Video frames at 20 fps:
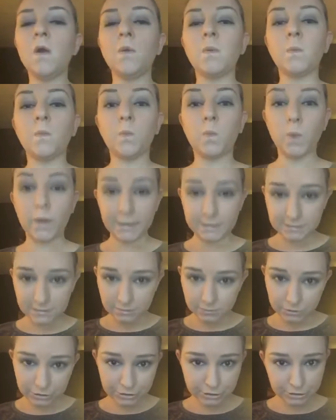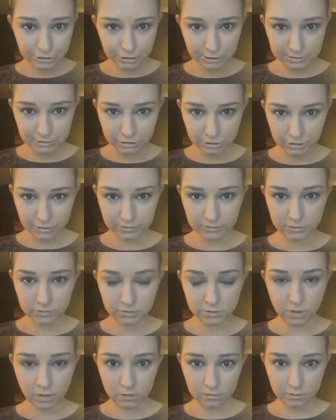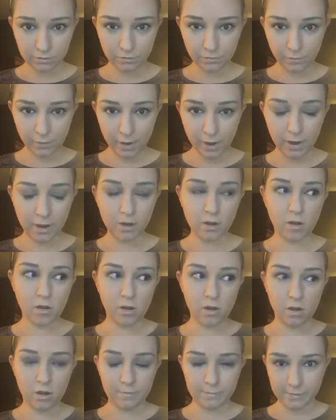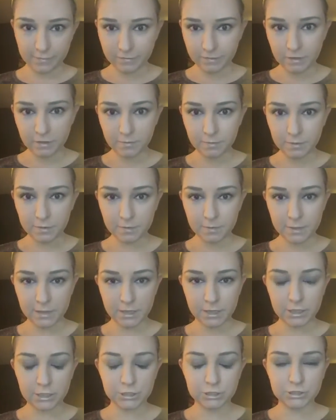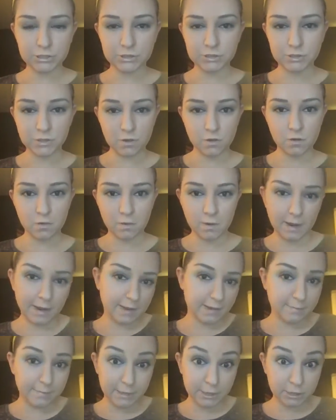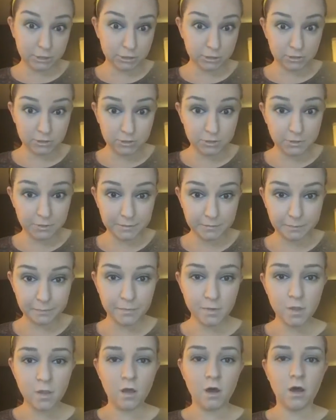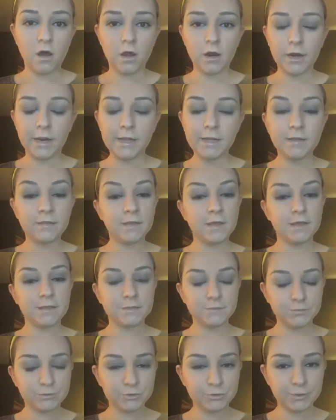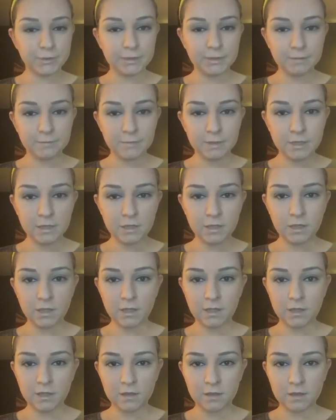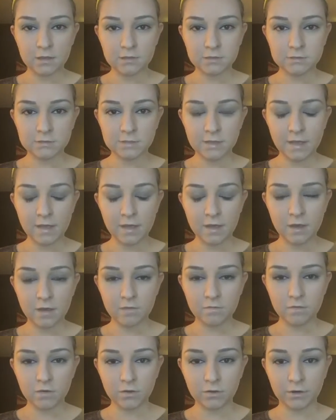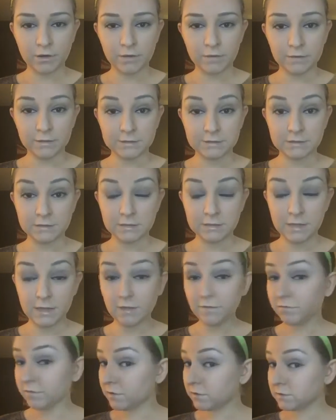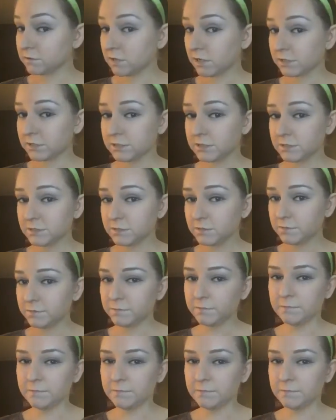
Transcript: write down your suggestions on the thread, on my VIP page, so I make sure to do it. Alright, thanks for joining me. And have a great rest of the day if I don't talk to you soon.